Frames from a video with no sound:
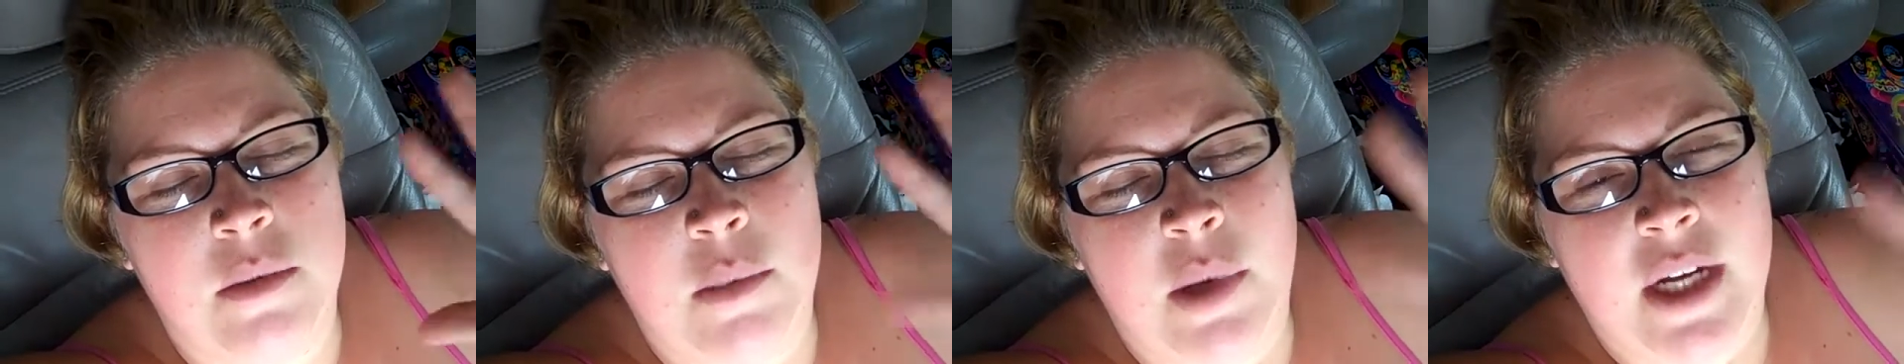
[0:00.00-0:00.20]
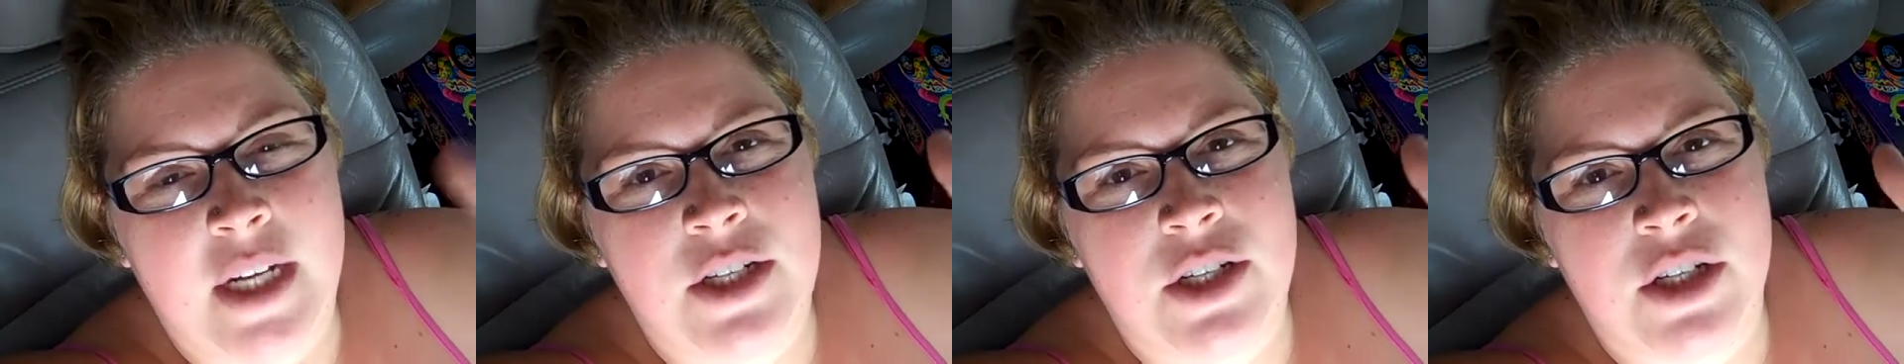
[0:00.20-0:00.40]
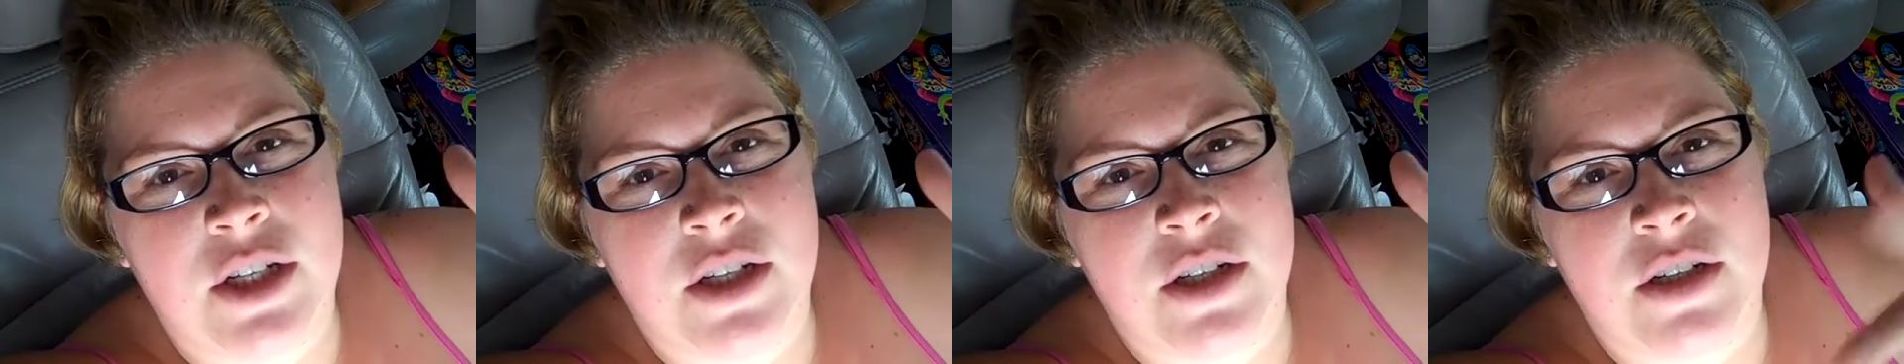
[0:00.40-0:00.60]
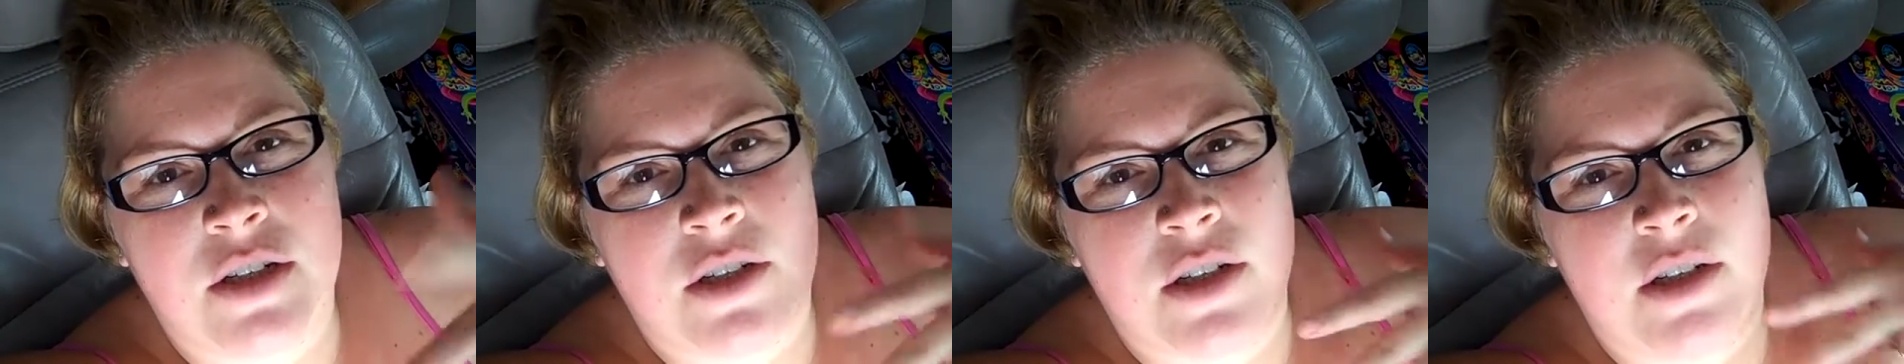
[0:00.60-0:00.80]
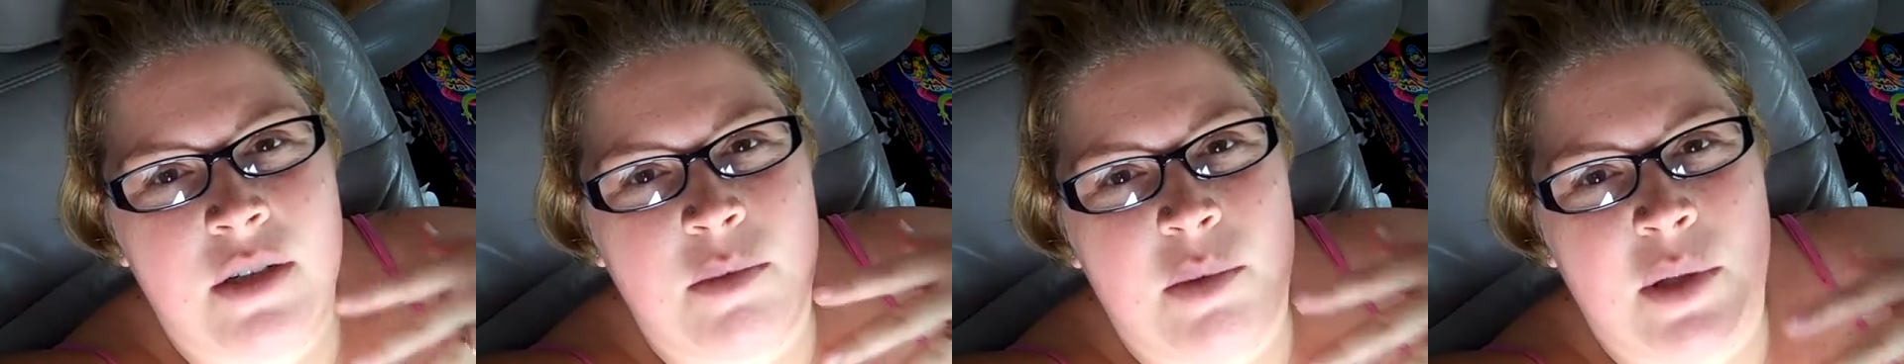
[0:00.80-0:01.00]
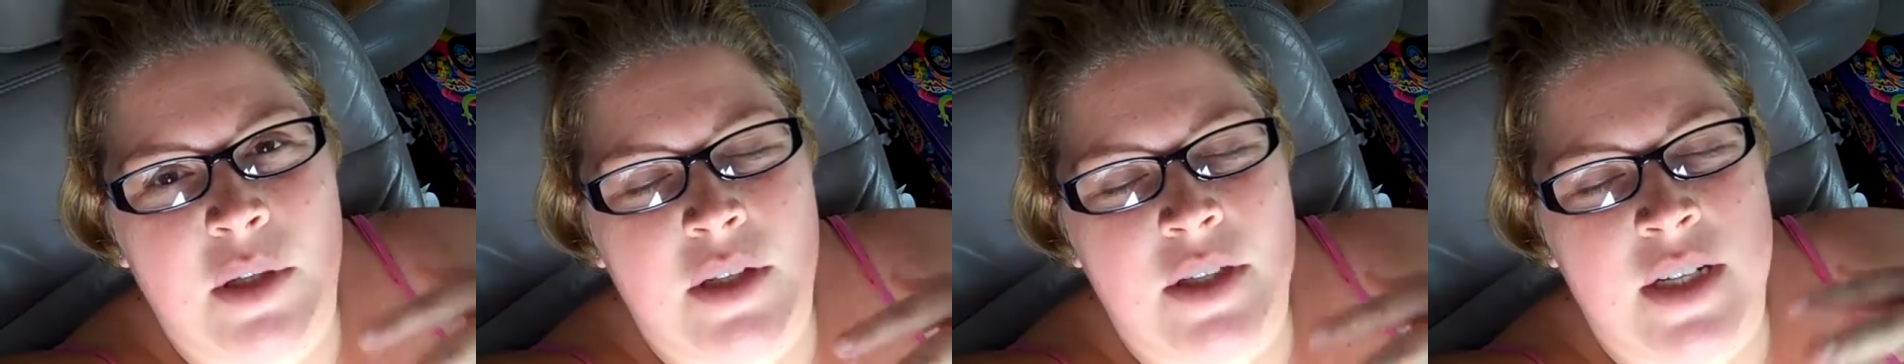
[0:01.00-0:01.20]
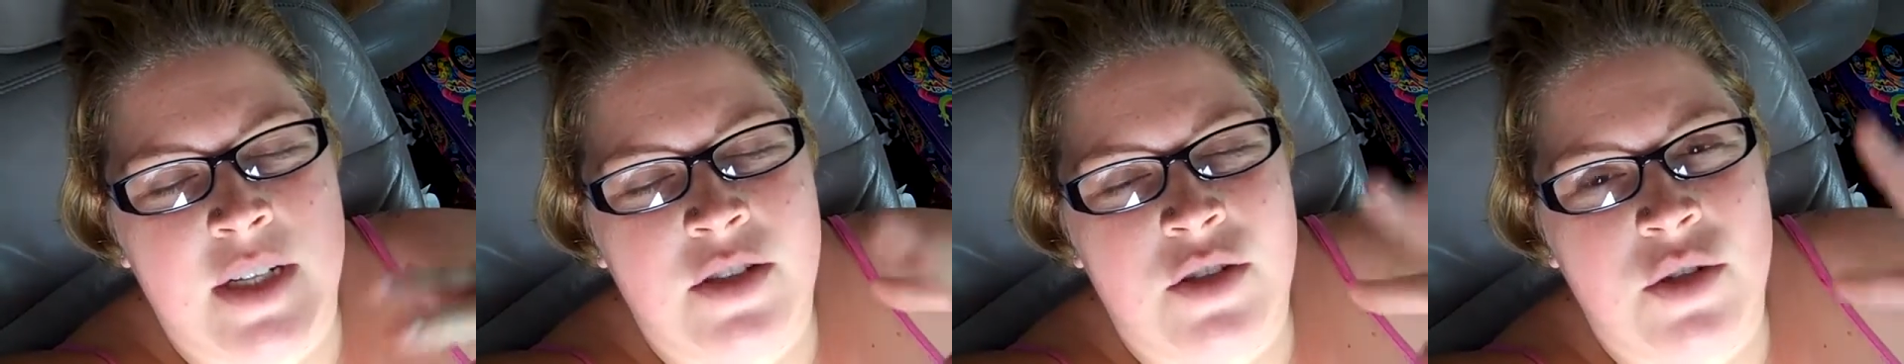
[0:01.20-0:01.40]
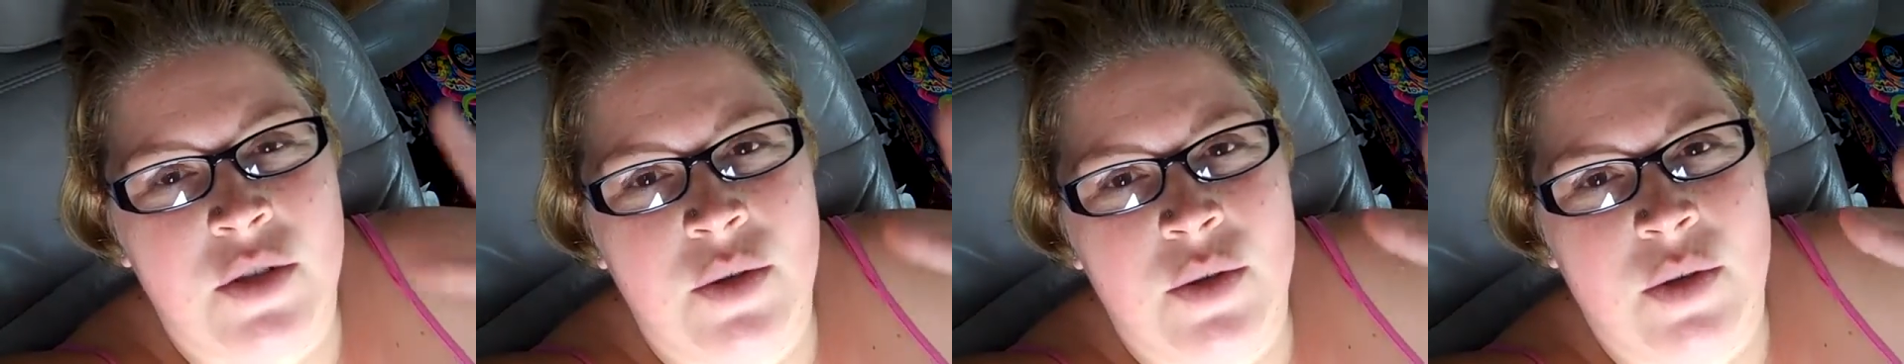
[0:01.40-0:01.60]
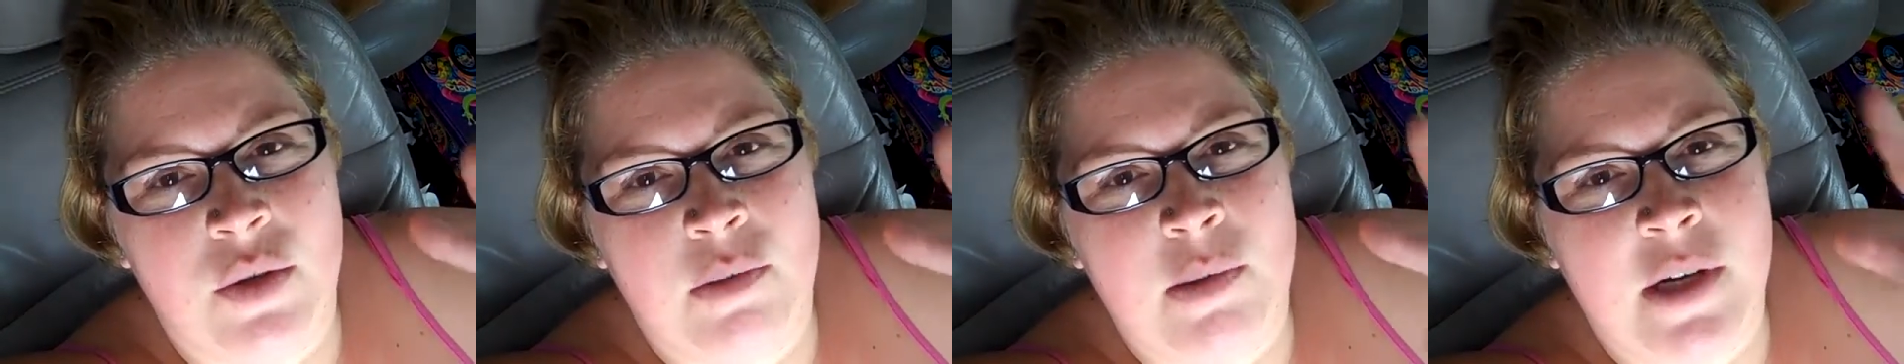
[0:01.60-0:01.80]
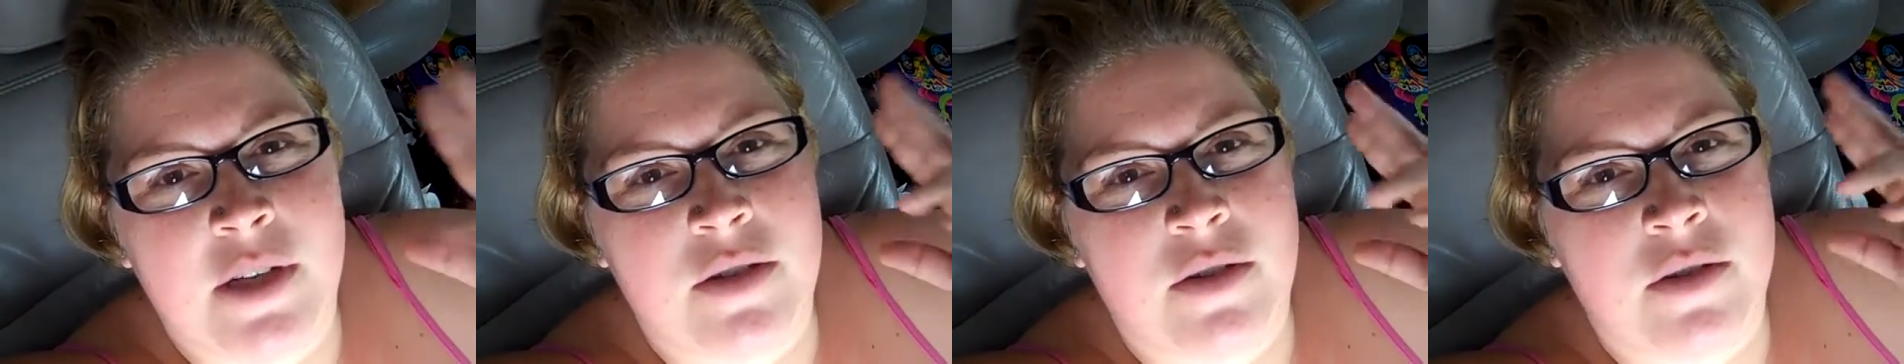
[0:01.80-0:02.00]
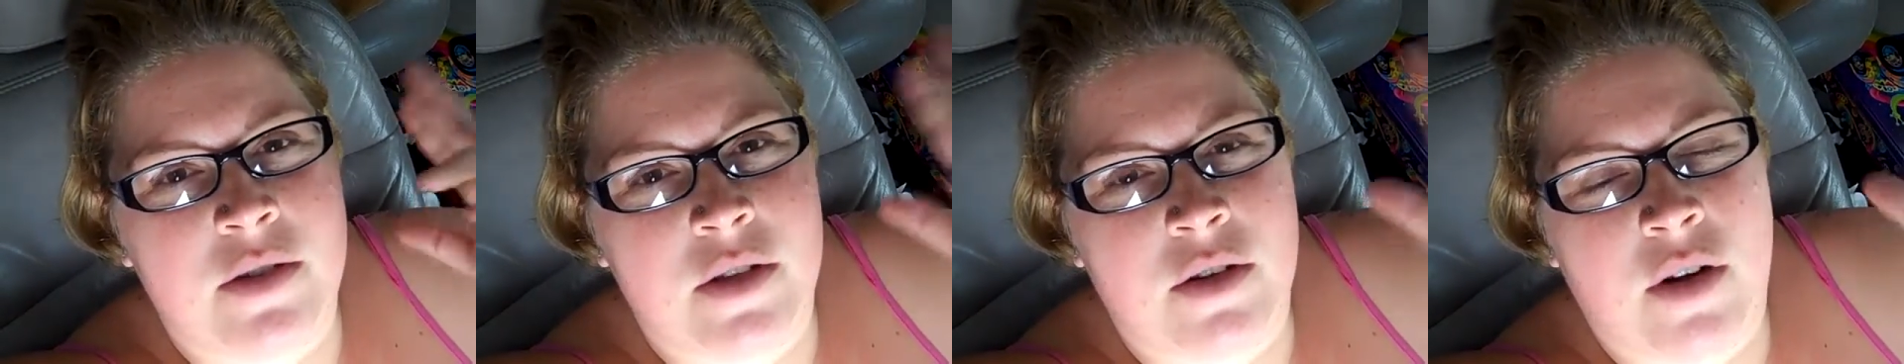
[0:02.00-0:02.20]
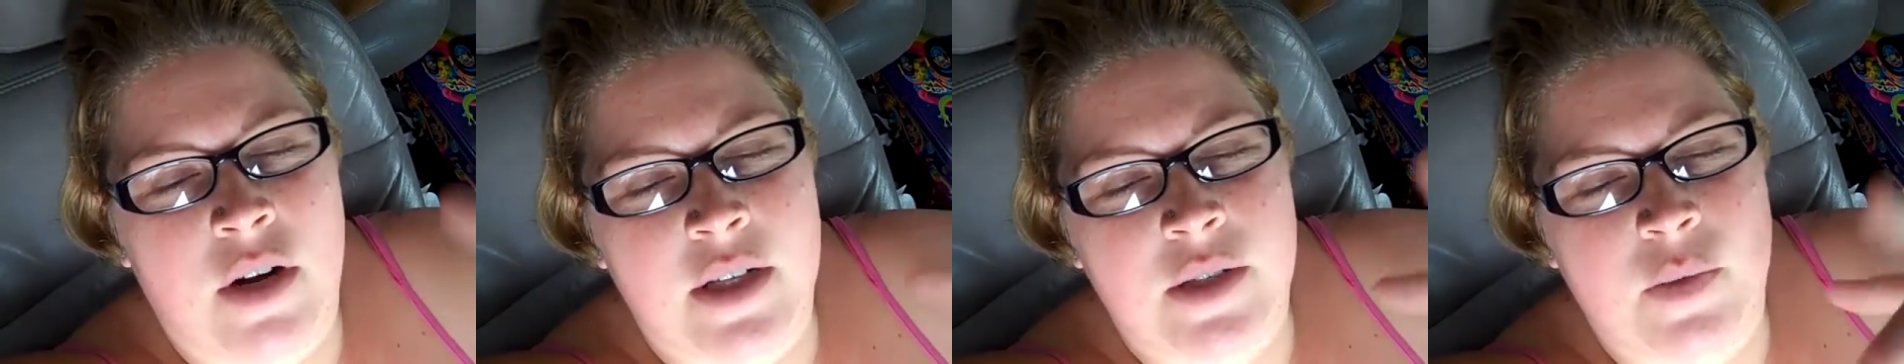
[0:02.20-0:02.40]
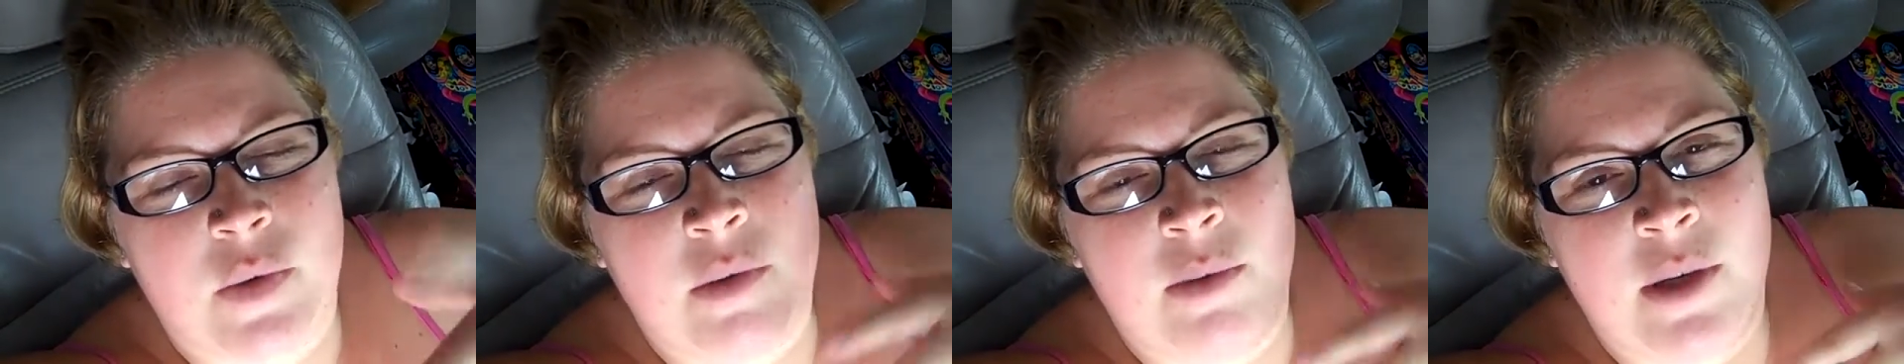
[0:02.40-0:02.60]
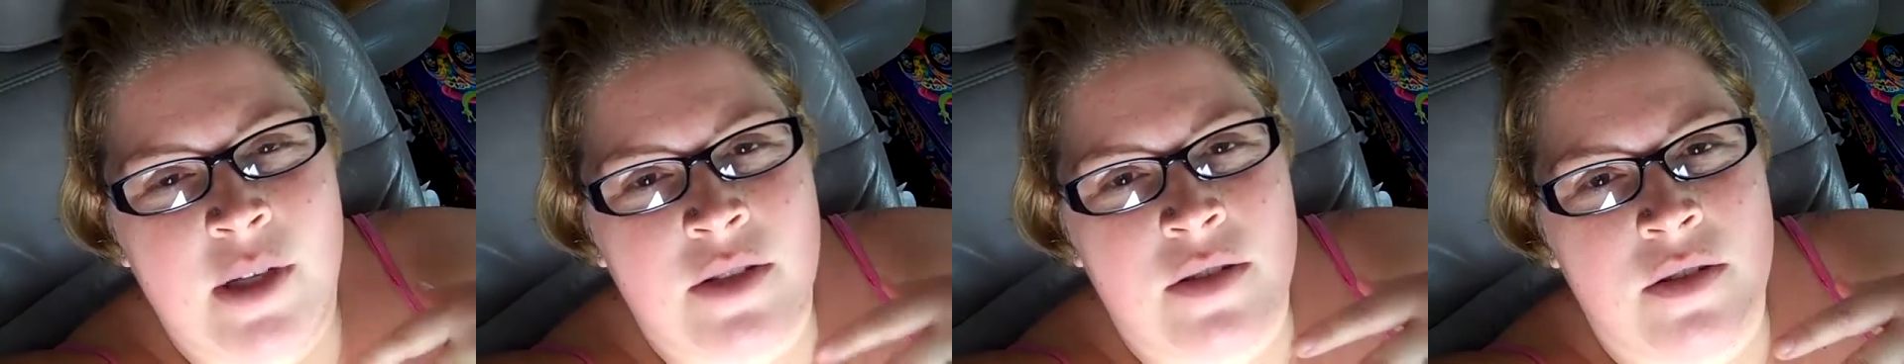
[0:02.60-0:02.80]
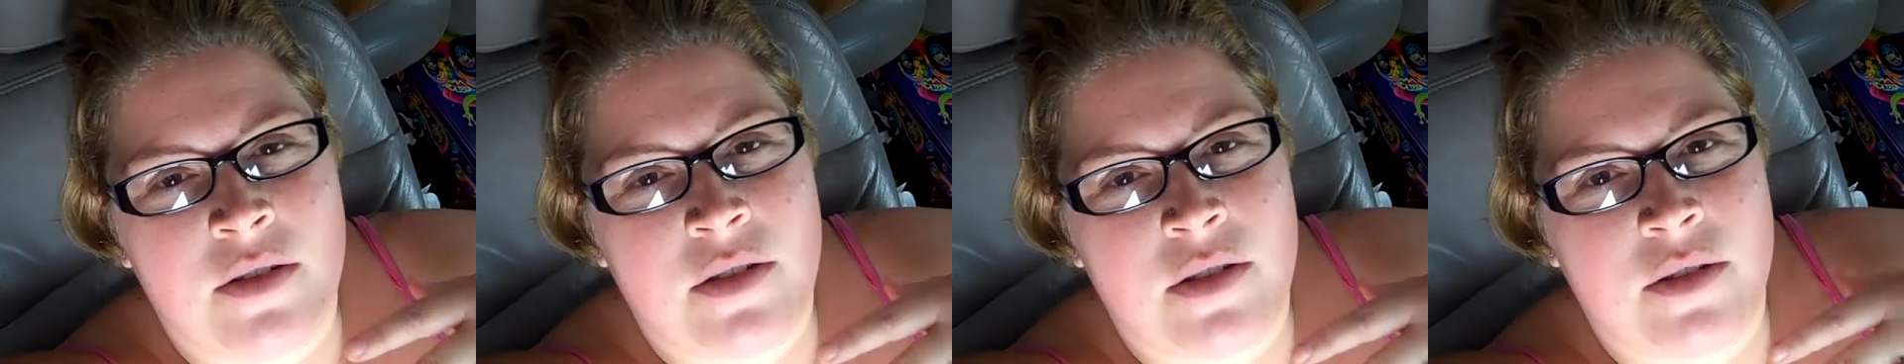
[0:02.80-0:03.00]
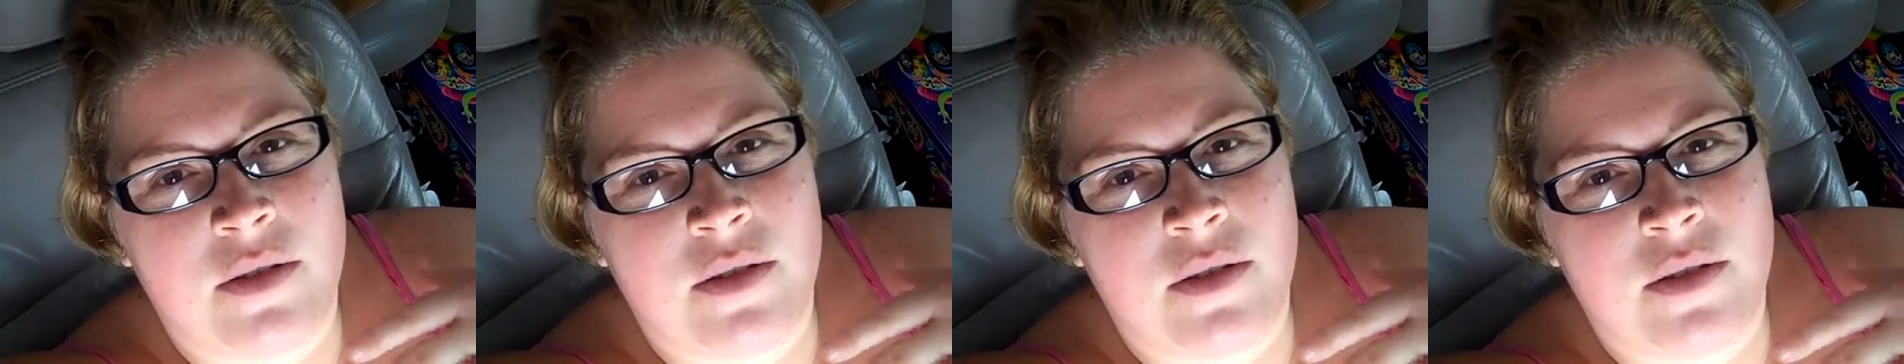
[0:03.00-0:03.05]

pictures, and it does Sudoku puzzles and crossword puzzles,